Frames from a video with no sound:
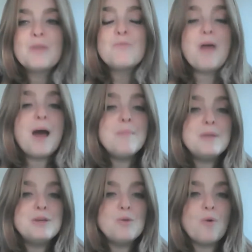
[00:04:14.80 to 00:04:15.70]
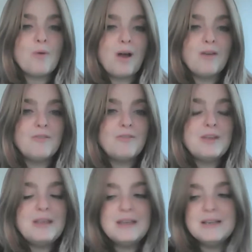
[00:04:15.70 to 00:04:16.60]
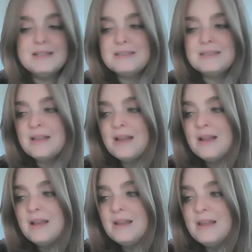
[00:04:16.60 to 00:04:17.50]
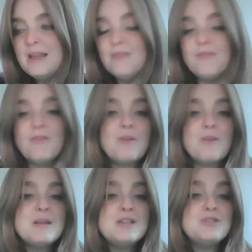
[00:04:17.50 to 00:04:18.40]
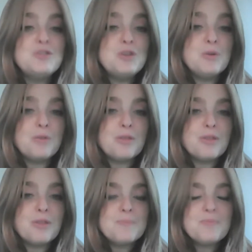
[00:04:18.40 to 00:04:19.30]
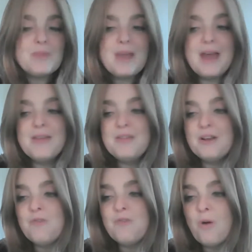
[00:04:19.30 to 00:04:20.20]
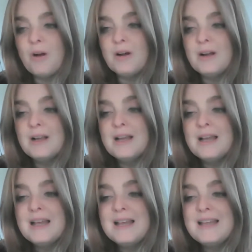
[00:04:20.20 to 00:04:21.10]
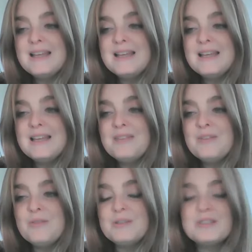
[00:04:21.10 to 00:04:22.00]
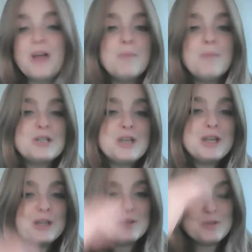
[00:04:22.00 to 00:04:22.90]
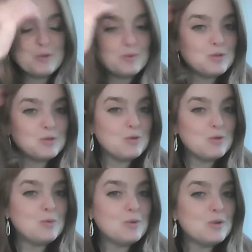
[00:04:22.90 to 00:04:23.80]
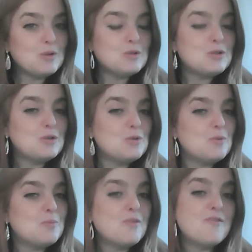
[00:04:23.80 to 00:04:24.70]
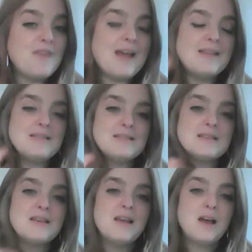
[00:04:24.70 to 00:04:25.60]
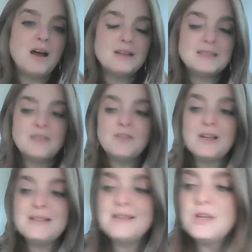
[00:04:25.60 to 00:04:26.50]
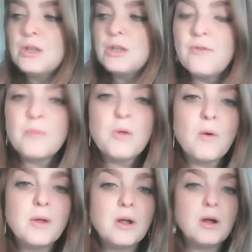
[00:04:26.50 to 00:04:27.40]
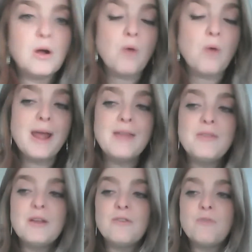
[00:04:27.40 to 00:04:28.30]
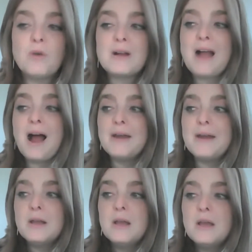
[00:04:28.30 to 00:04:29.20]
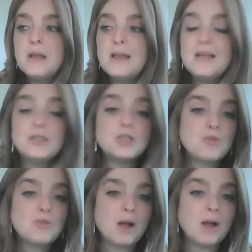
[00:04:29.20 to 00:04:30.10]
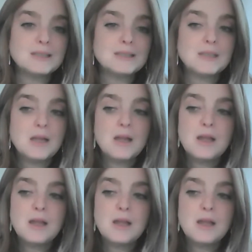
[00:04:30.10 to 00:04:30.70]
Rami Nu'orav, is evil from his youth and therefore there is not much he can do to to prevent a civilization from going awry and therefore god instructs